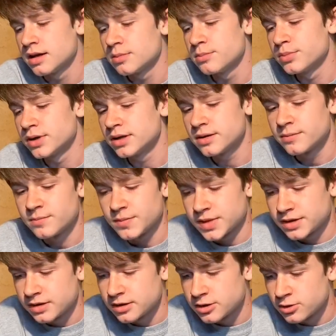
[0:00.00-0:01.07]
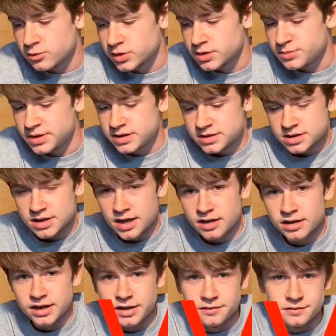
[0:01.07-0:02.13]
But, you know, with the Beats, kind of
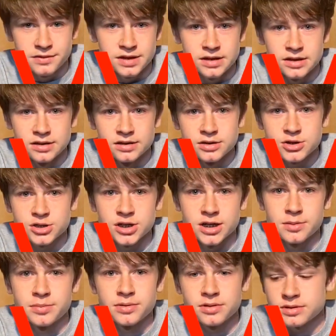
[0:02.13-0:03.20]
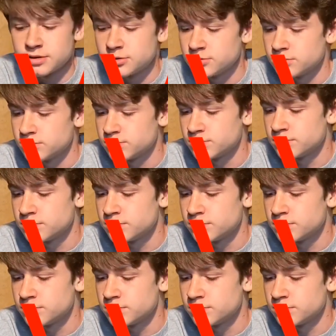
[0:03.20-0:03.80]
like a V shape. You